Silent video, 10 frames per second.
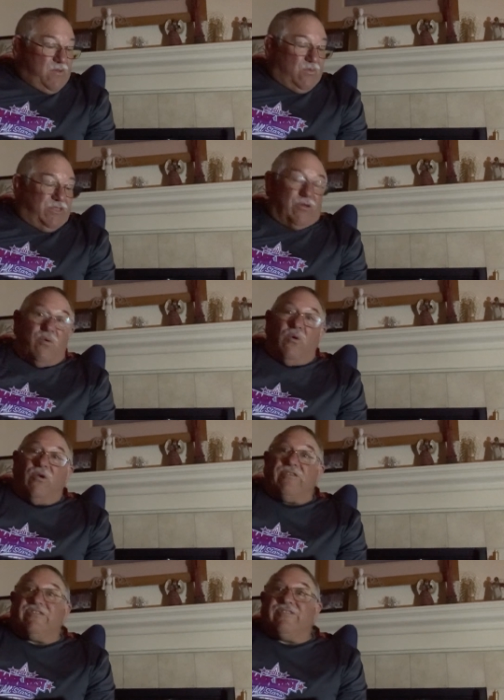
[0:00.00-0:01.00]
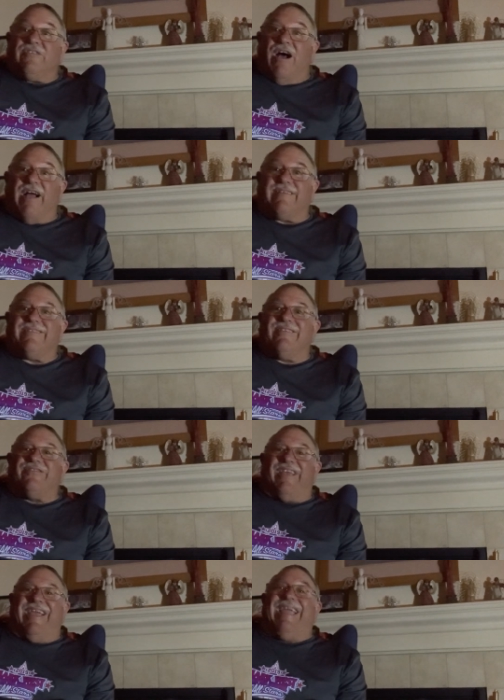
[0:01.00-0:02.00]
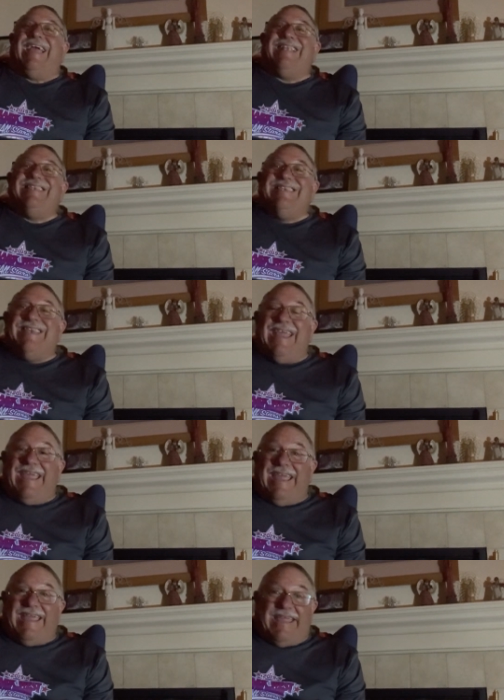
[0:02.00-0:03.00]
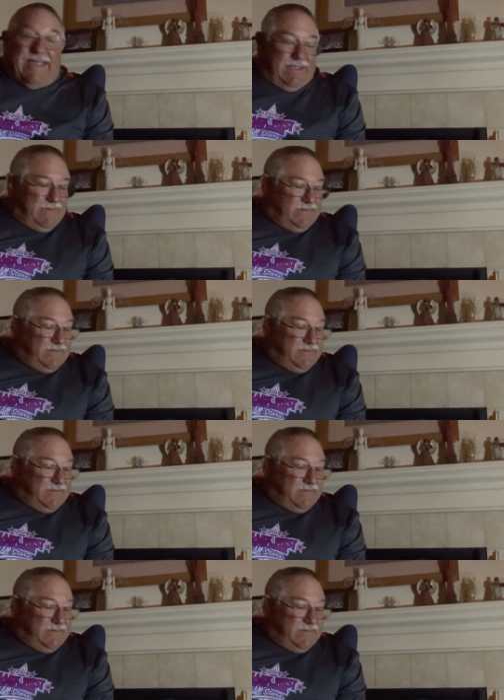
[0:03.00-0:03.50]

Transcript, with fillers: When the horse talks, say, neigh.